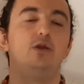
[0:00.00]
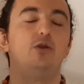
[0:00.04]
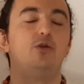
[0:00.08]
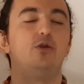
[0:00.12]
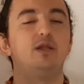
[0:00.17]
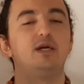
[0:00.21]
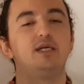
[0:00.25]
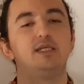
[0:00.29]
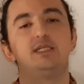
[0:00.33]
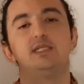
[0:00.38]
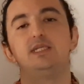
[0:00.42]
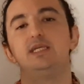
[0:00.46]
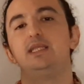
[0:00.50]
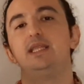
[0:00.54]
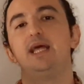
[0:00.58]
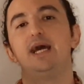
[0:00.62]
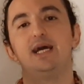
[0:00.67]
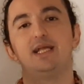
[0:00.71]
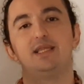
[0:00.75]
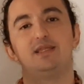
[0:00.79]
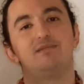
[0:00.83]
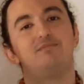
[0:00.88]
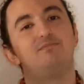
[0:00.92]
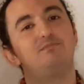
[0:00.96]
you're gonna see
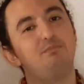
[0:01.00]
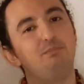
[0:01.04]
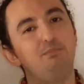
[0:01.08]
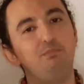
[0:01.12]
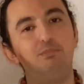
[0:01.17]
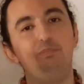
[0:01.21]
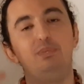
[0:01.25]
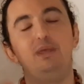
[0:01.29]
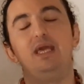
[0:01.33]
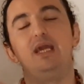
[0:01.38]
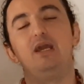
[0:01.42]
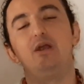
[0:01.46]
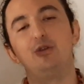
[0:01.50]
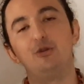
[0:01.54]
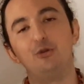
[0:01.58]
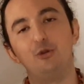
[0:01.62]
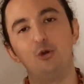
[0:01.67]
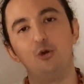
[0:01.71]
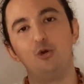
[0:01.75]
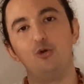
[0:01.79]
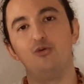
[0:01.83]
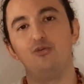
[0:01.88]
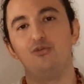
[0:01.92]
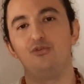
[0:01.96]
that big
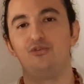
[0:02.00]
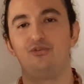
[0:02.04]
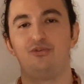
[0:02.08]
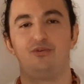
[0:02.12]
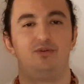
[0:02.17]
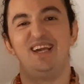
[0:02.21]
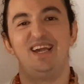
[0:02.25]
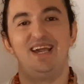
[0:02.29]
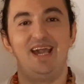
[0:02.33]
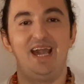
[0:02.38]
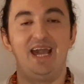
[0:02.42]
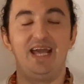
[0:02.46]
growth.